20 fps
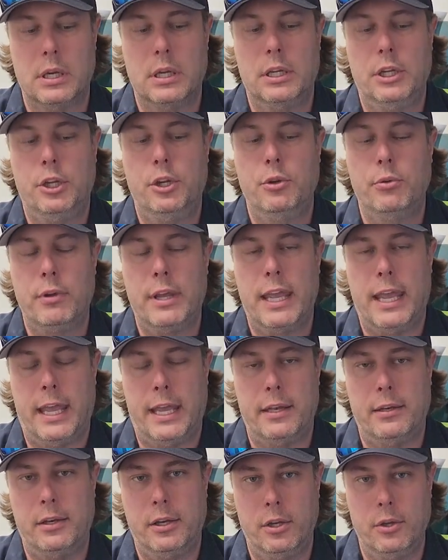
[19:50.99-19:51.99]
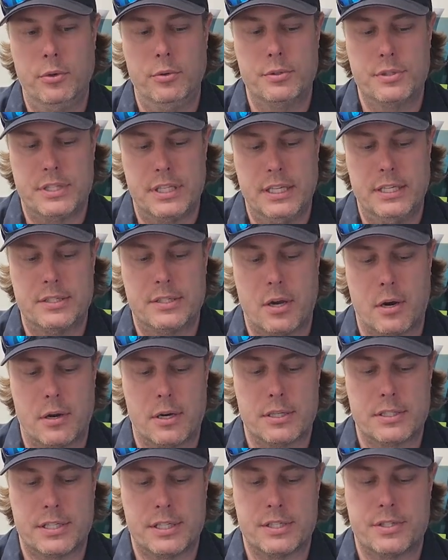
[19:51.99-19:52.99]
You can use these
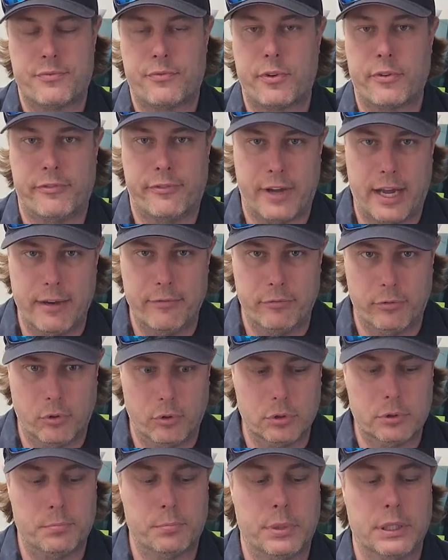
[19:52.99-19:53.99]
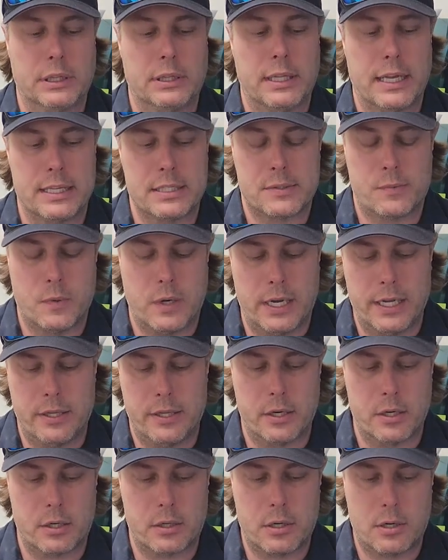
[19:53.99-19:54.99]
harnesses for 5 volt, but that's why
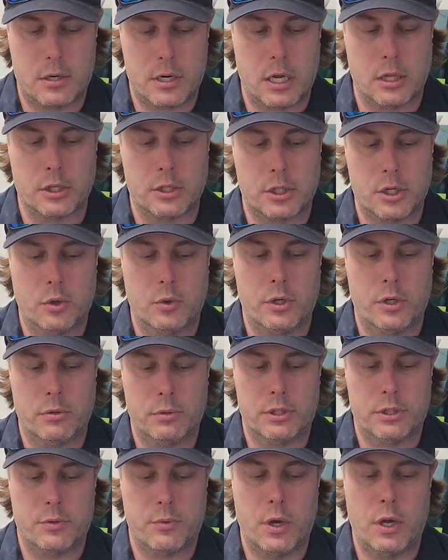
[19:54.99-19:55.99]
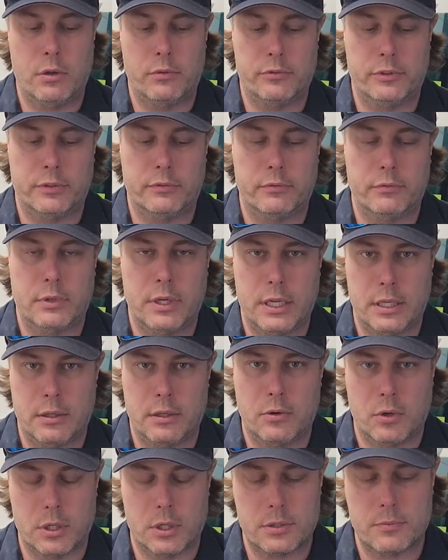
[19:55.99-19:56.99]
they're color coded with 12
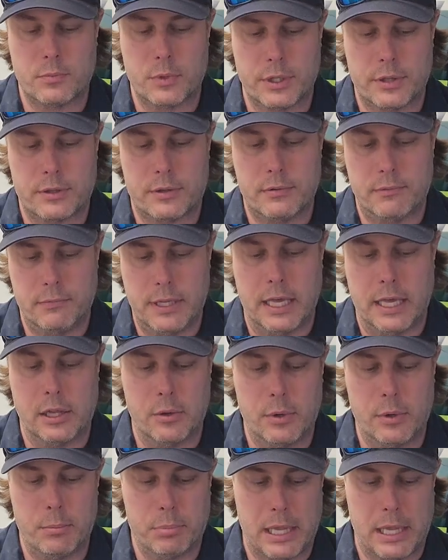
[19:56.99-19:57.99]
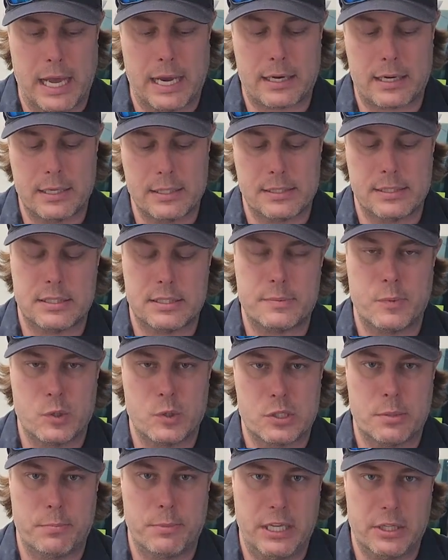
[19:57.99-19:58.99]
or with yellow and black, because it's
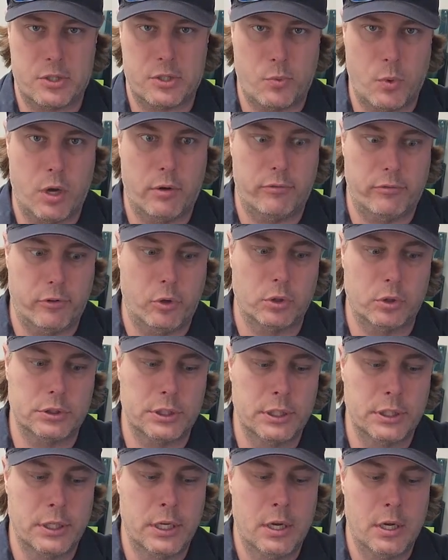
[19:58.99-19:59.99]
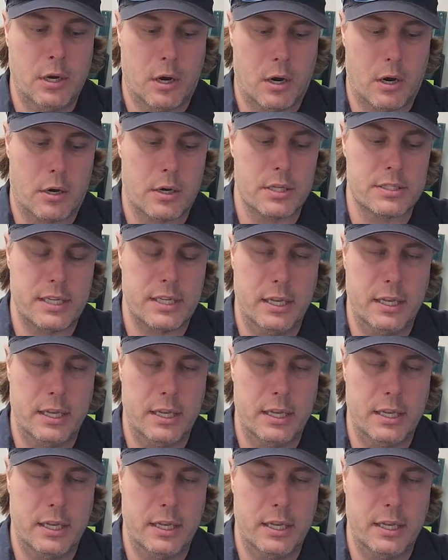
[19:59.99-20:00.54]
supposed to be a 12 volt harness.